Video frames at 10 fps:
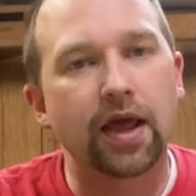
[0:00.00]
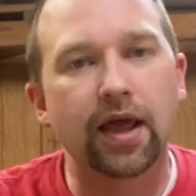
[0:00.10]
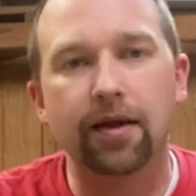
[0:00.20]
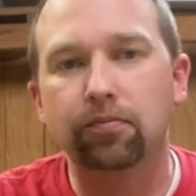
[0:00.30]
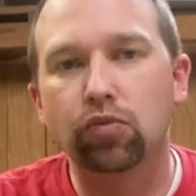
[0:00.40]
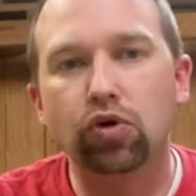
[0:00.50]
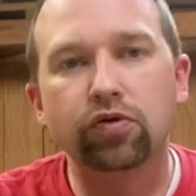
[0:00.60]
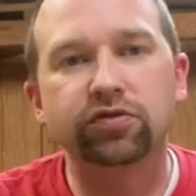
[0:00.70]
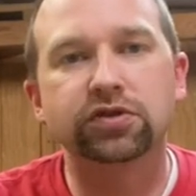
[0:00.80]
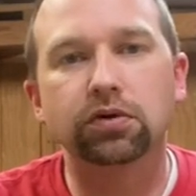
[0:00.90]
It
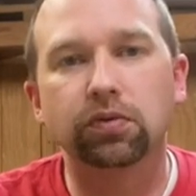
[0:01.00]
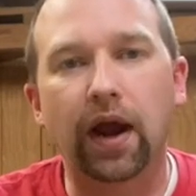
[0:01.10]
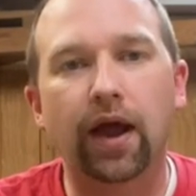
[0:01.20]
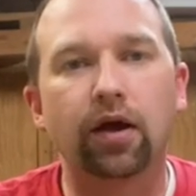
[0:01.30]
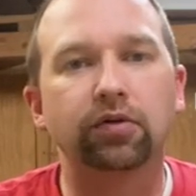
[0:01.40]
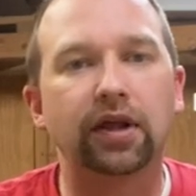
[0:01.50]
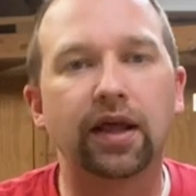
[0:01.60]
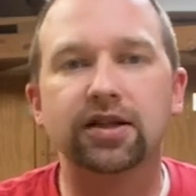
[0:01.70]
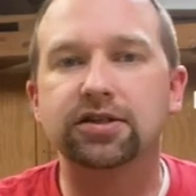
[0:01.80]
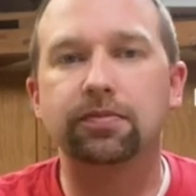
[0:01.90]
moves around
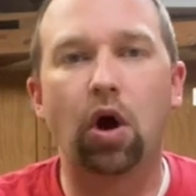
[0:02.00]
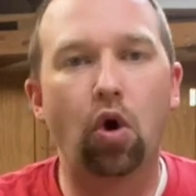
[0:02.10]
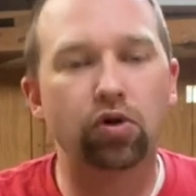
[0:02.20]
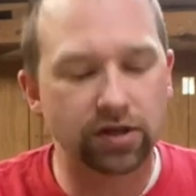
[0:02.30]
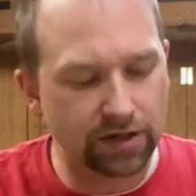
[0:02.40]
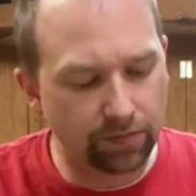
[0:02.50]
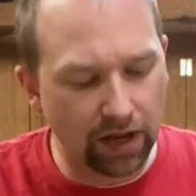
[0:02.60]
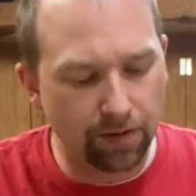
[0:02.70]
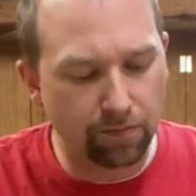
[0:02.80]
and the hole ends up getting